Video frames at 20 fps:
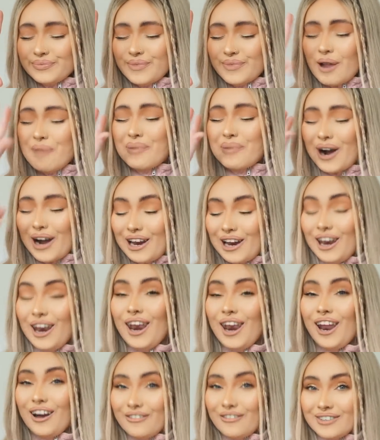But I
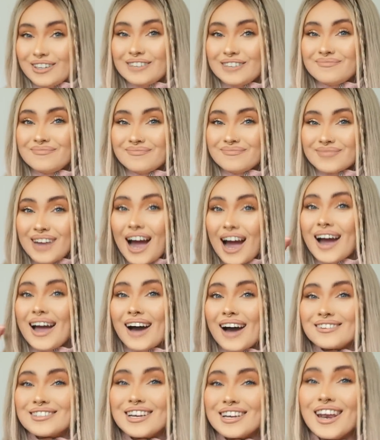love it. I
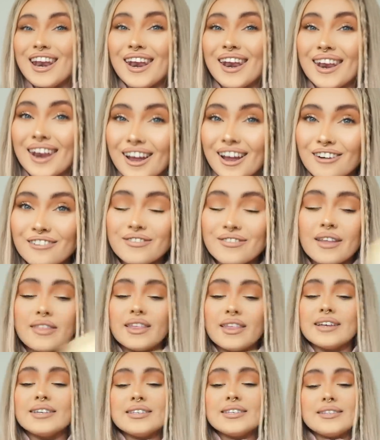absolutely love
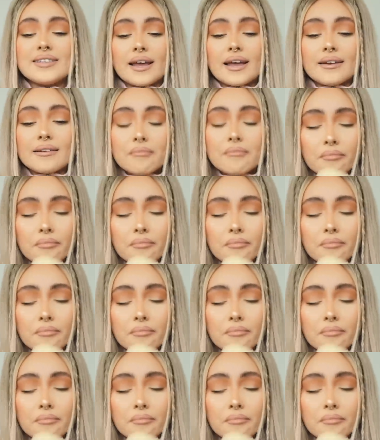this scent.